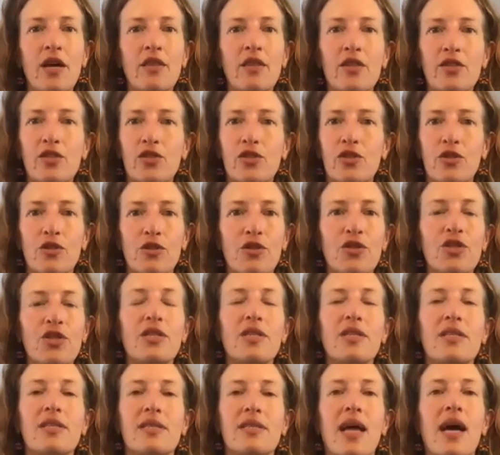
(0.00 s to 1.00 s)
The
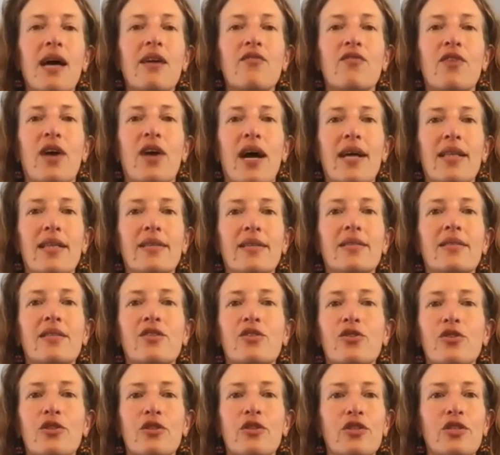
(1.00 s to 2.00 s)
solution is not violence. The
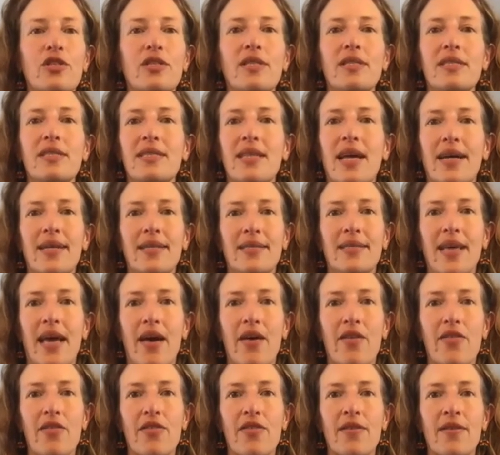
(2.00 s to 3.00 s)
solution is not
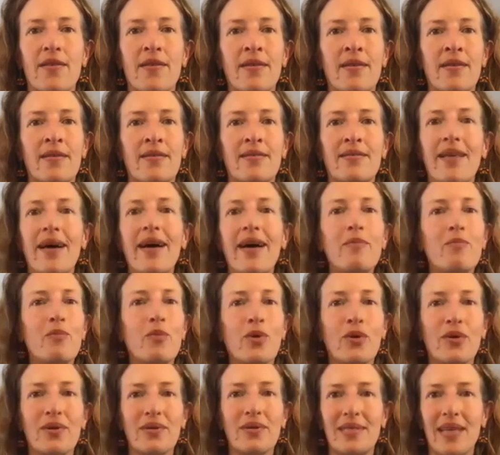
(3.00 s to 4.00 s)
death, not
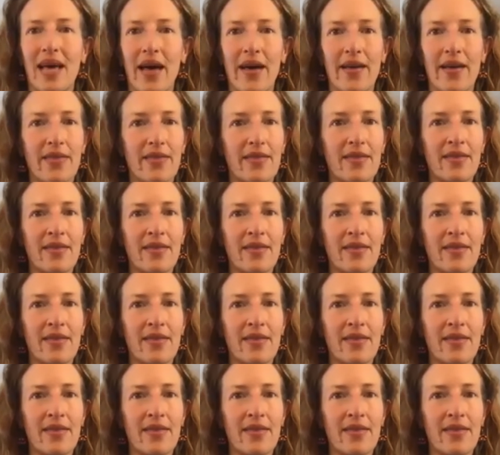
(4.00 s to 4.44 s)
more death.